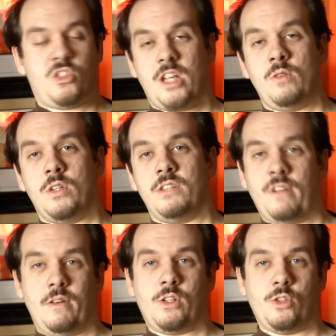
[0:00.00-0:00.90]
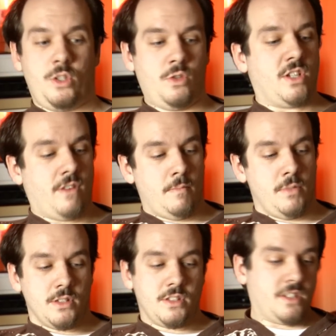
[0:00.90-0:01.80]
Generally, very good use of
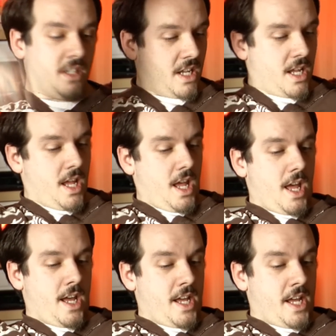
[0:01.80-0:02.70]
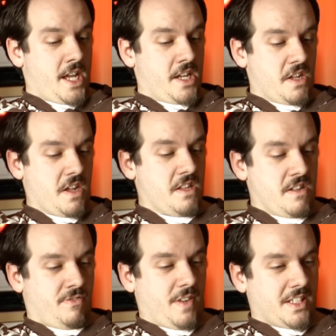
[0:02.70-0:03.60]
ambience.
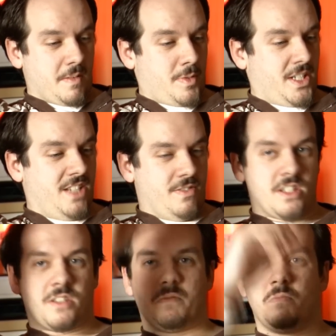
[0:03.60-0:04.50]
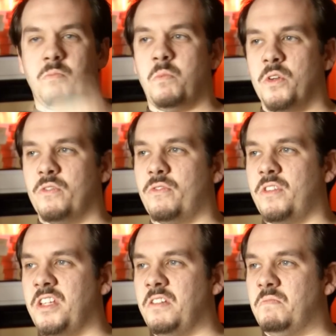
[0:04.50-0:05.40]
In fact, I believe it's one of
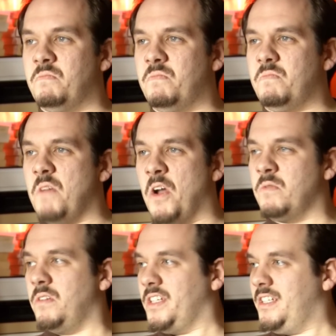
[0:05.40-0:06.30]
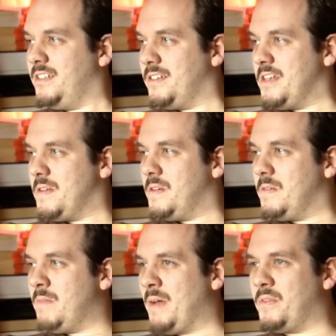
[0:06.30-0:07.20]
the only
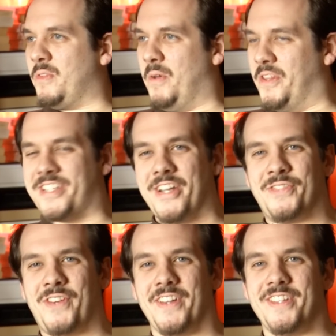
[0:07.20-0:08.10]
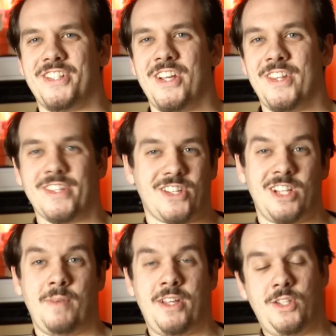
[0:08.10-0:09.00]
map of the month so far this year that's
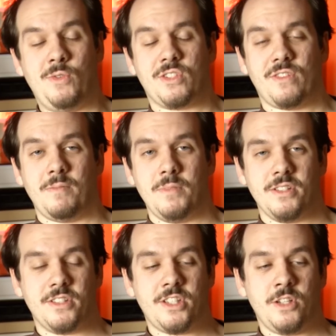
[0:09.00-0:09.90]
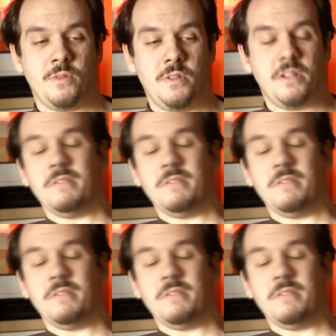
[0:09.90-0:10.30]
actually made use of ambience. So,